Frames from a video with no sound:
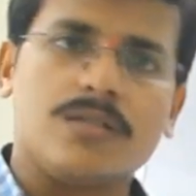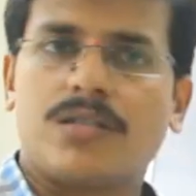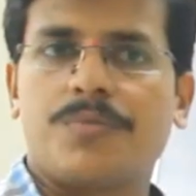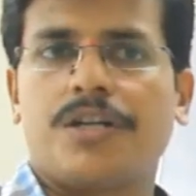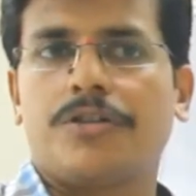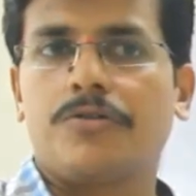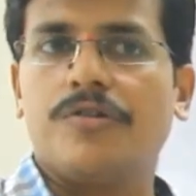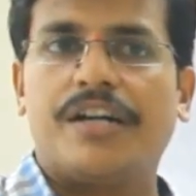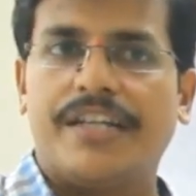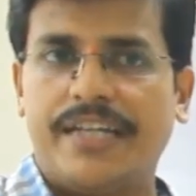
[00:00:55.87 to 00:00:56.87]
subject to
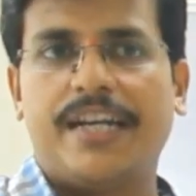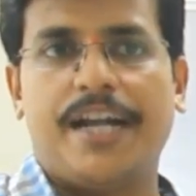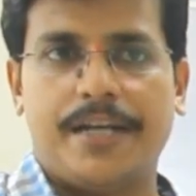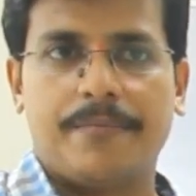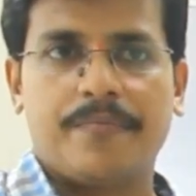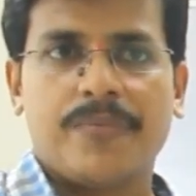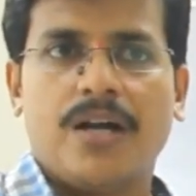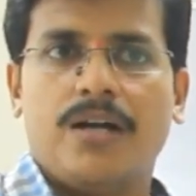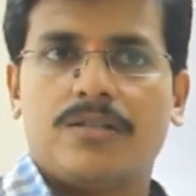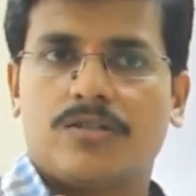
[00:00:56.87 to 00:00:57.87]
degrading.
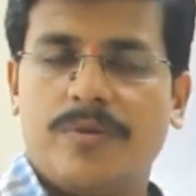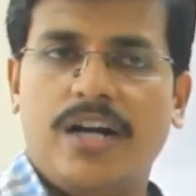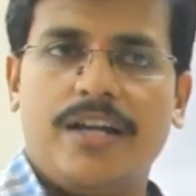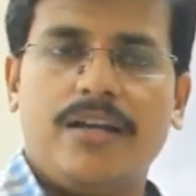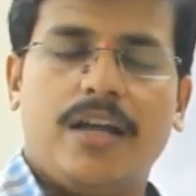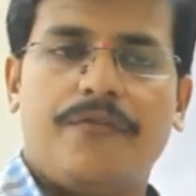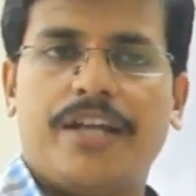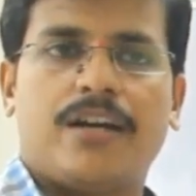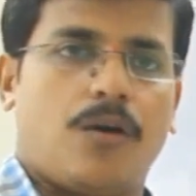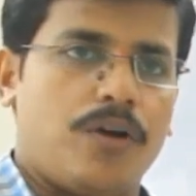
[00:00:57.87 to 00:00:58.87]
Similarly, if you
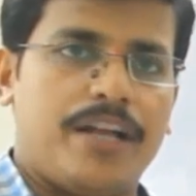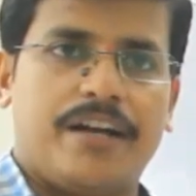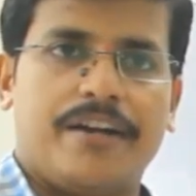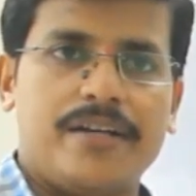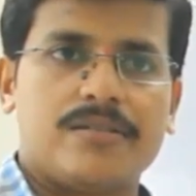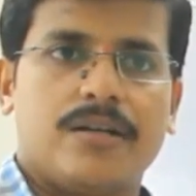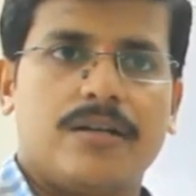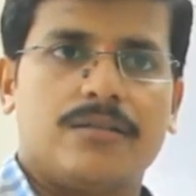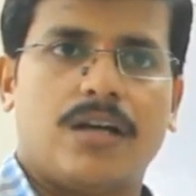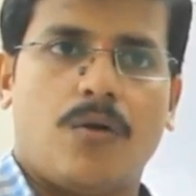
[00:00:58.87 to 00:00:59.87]
take rounded aggregates,
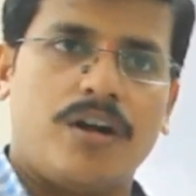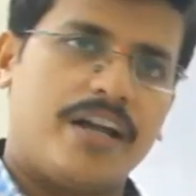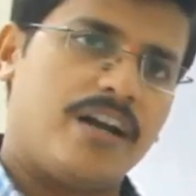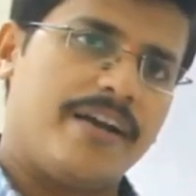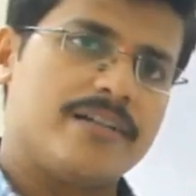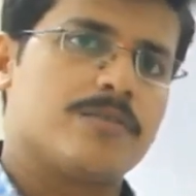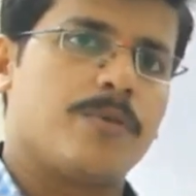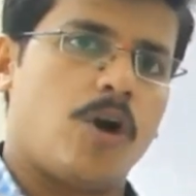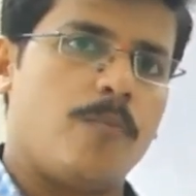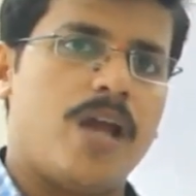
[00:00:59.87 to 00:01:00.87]
the rounded aggregates
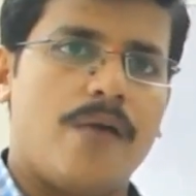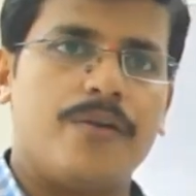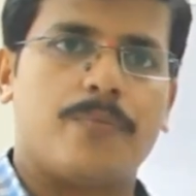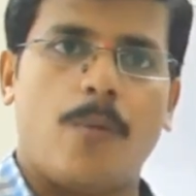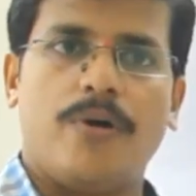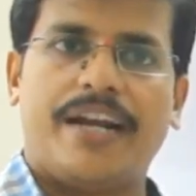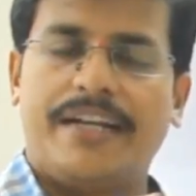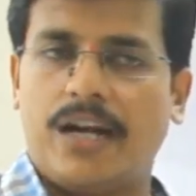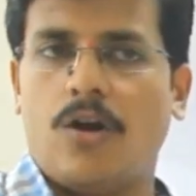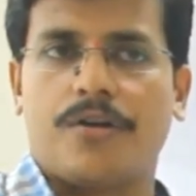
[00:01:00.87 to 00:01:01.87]
may not be having proper
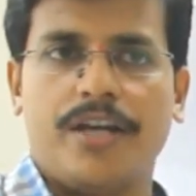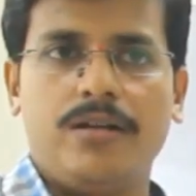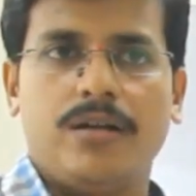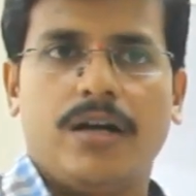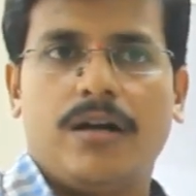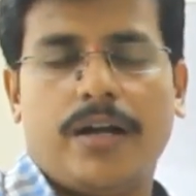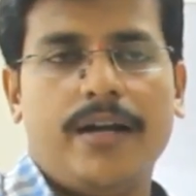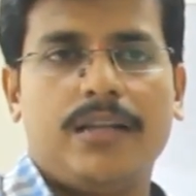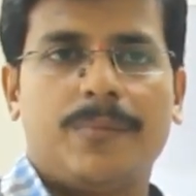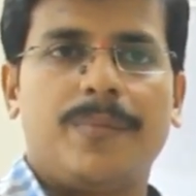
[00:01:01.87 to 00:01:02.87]
interlocking,
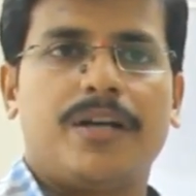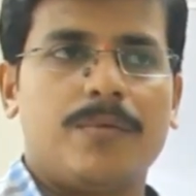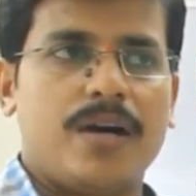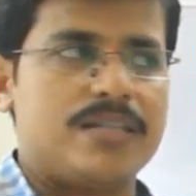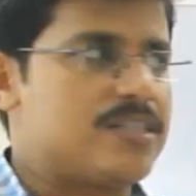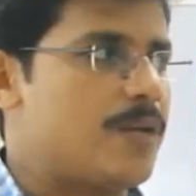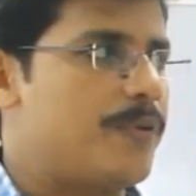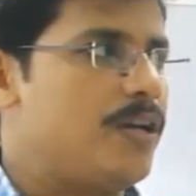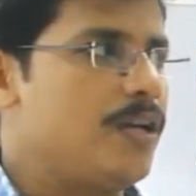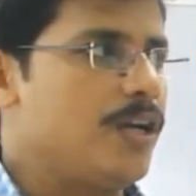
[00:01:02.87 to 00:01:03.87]
right? They will become
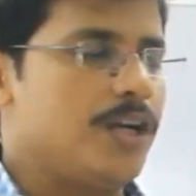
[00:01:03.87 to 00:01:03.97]
unstable